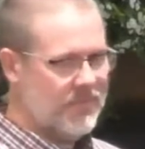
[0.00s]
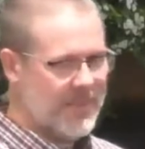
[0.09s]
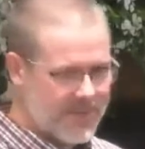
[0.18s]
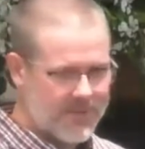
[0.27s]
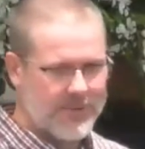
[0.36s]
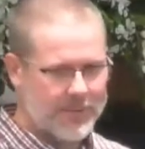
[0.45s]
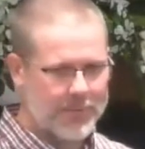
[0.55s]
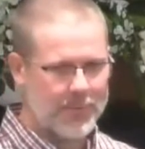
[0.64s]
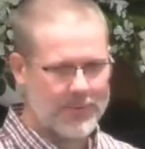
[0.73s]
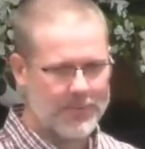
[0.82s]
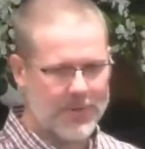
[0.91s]
That's your
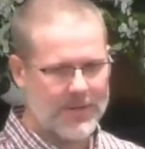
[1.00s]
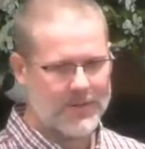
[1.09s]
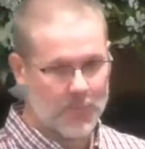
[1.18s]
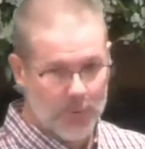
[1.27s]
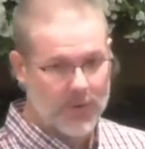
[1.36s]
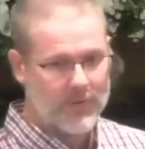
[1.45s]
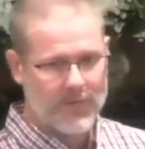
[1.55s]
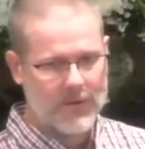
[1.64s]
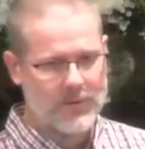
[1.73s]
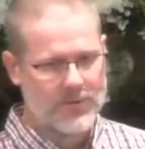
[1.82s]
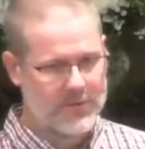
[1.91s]
typical response. One of
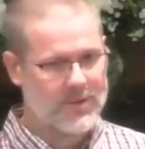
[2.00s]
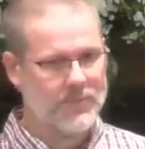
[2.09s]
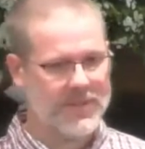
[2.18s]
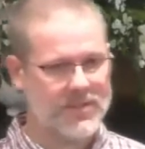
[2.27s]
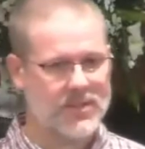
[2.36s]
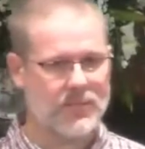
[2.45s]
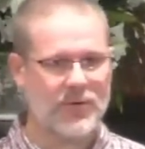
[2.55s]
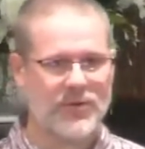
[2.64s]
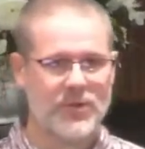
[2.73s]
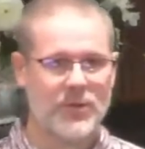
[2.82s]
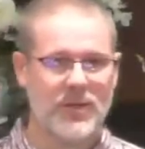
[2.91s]
those or something
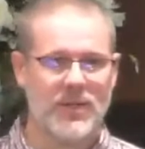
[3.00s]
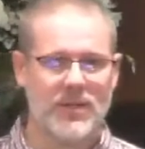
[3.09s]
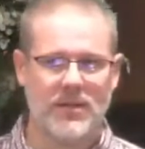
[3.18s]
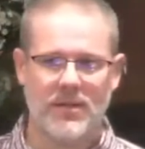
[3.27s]
similar to it.